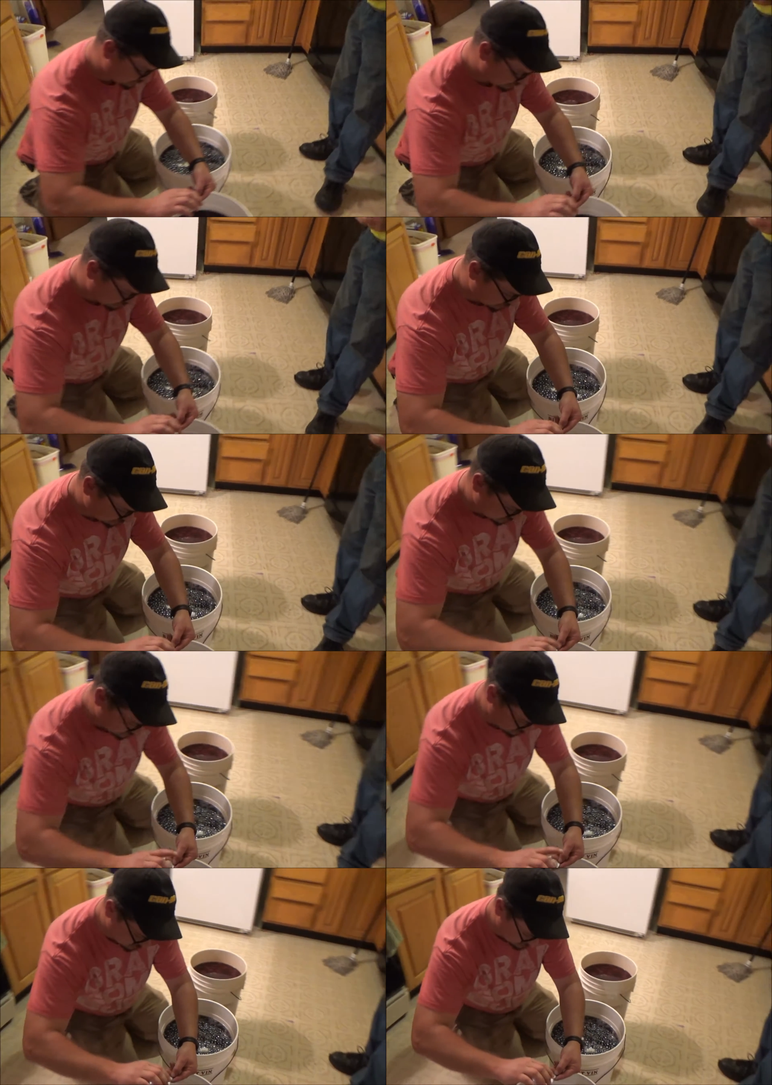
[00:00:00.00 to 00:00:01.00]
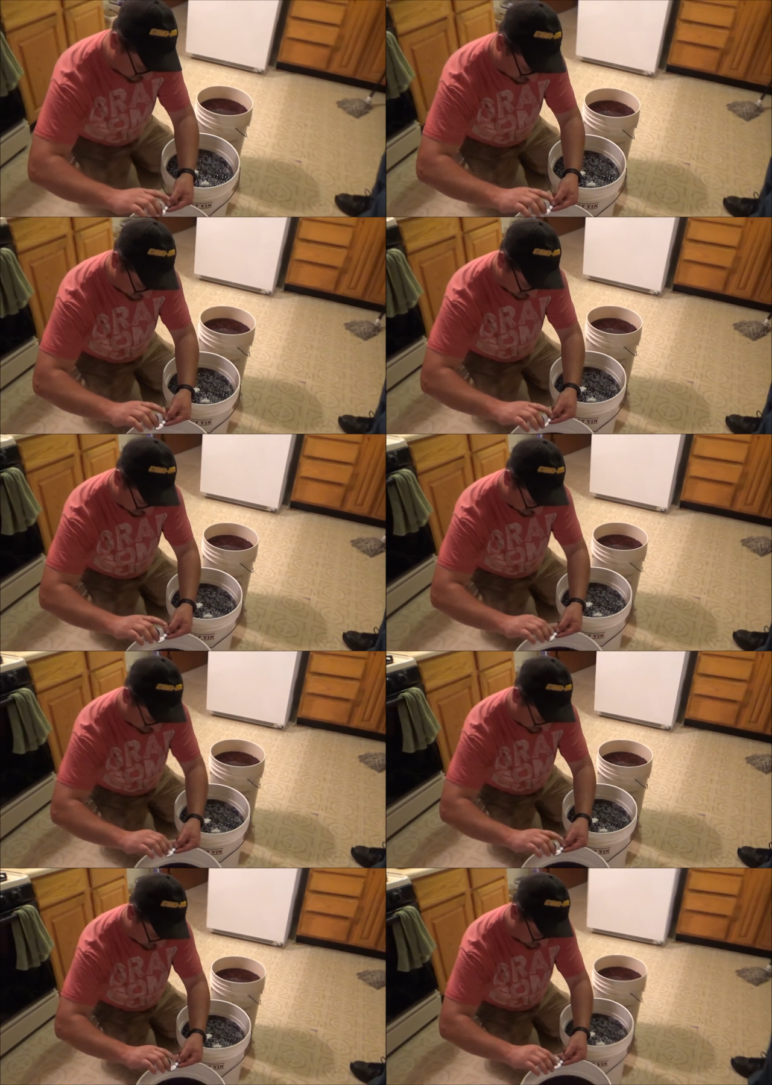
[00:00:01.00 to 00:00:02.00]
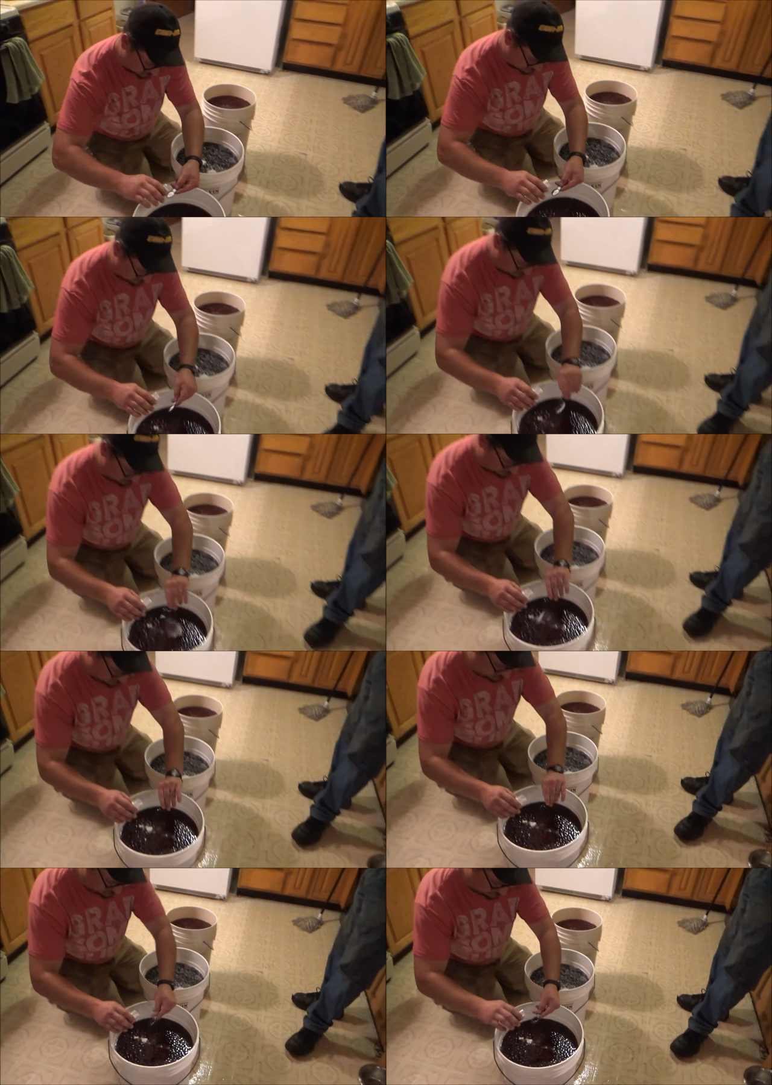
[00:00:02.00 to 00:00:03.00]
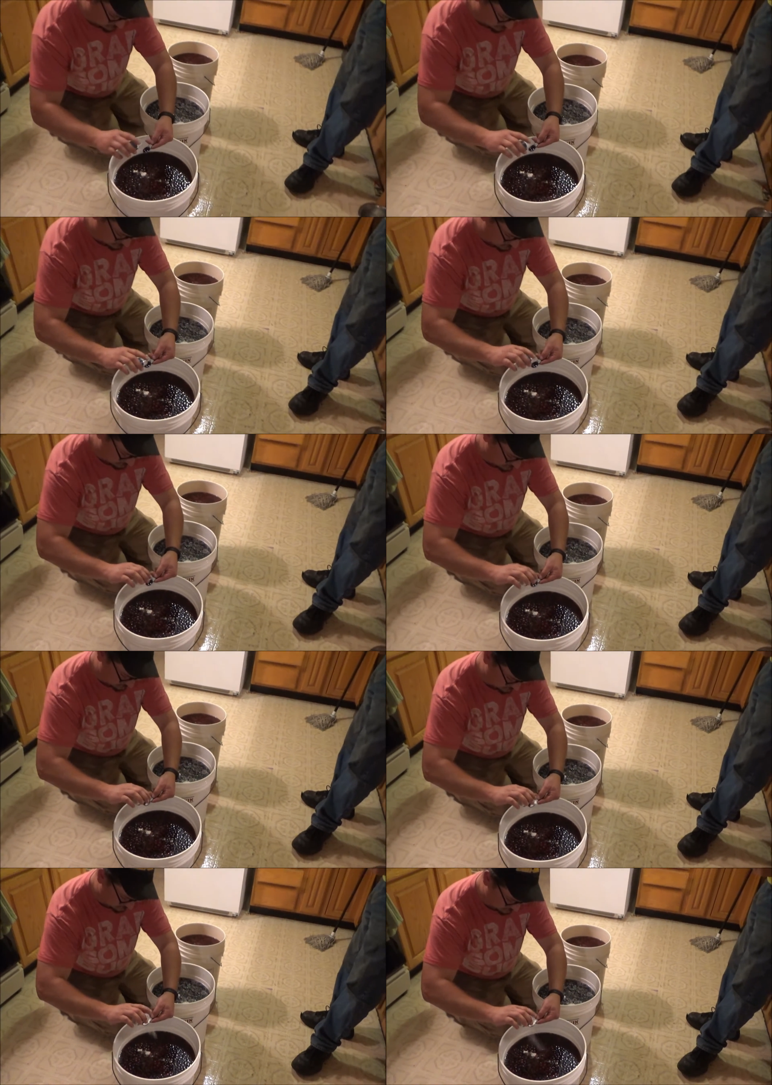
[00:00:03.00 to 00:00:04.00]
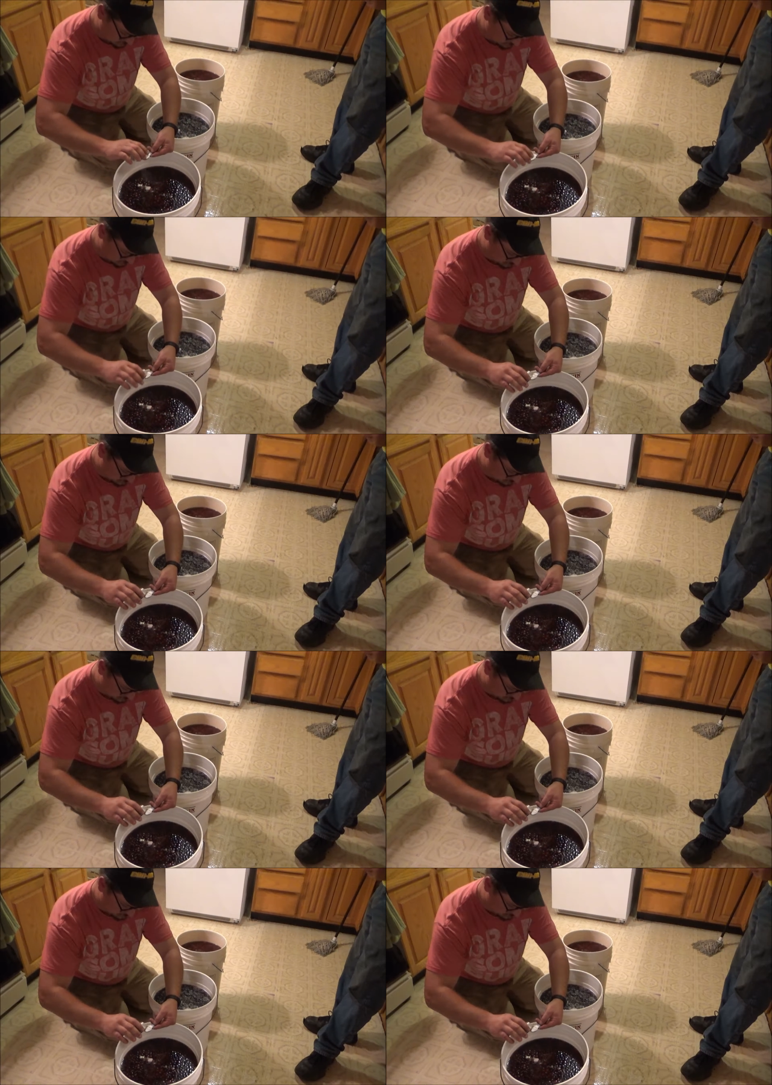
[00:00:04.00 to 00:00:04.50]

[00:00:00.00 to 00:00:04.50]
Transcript: [unreadable: no face in view]